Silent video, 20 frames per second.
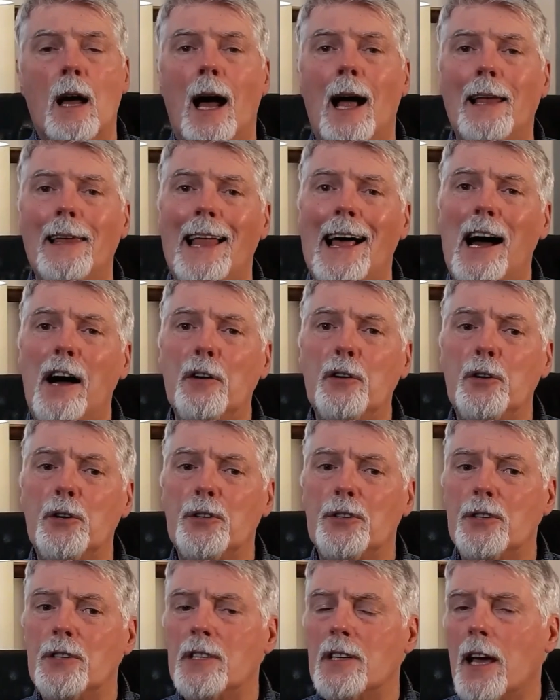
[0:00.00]
allowed her
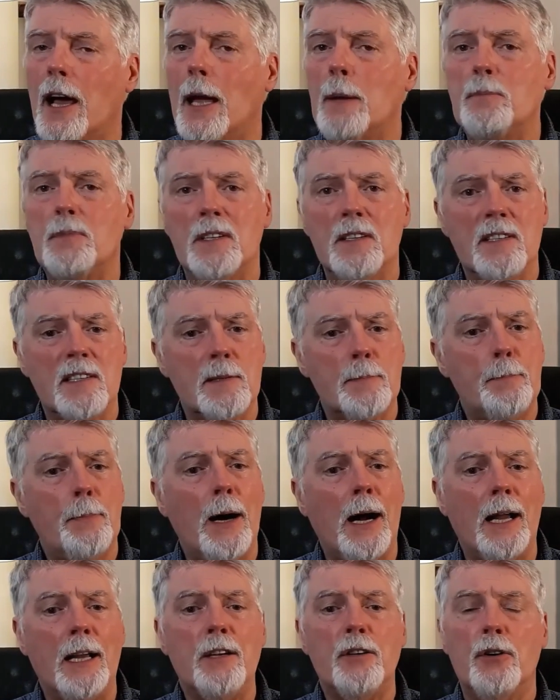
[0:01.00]
to type
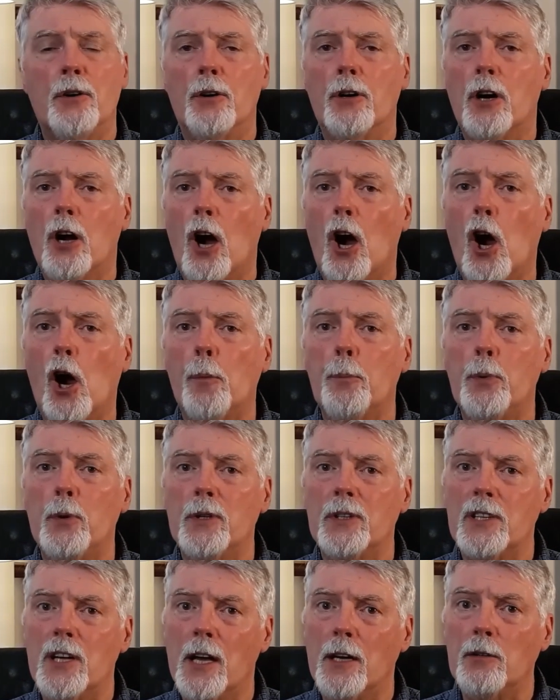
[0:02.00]
despite her
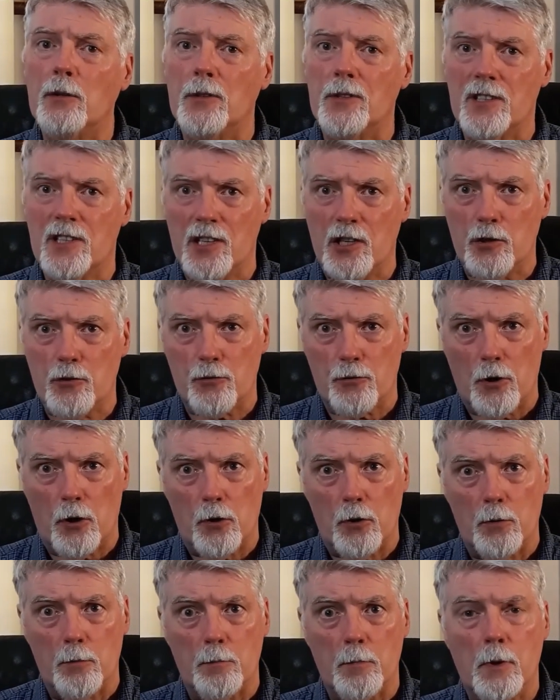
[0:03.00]
carpal tunnel
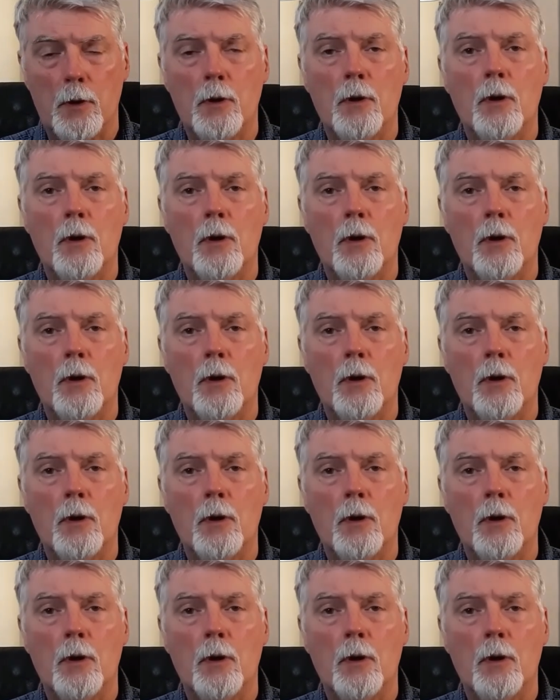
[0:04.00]
syndrome.